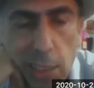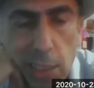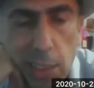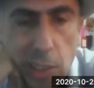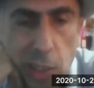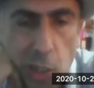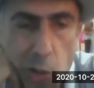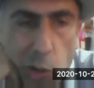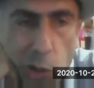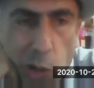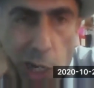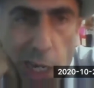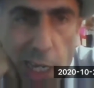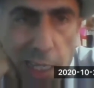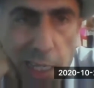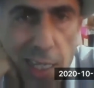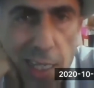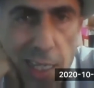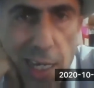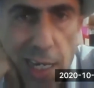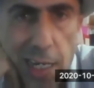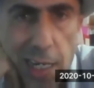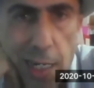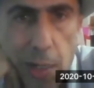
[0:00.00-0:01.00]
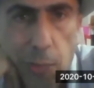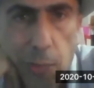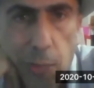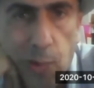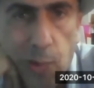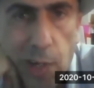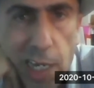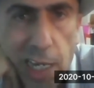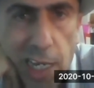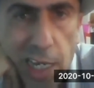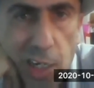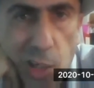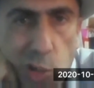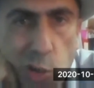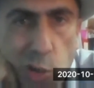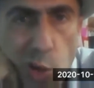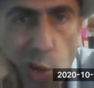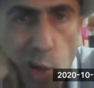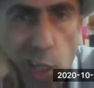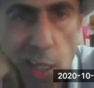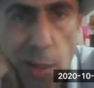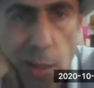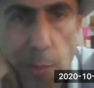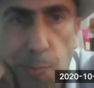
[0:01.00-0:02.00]
So I think we can
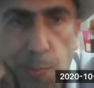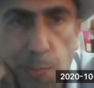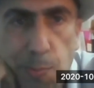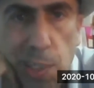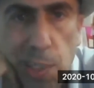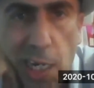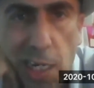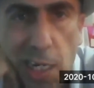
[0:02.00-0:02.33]
show them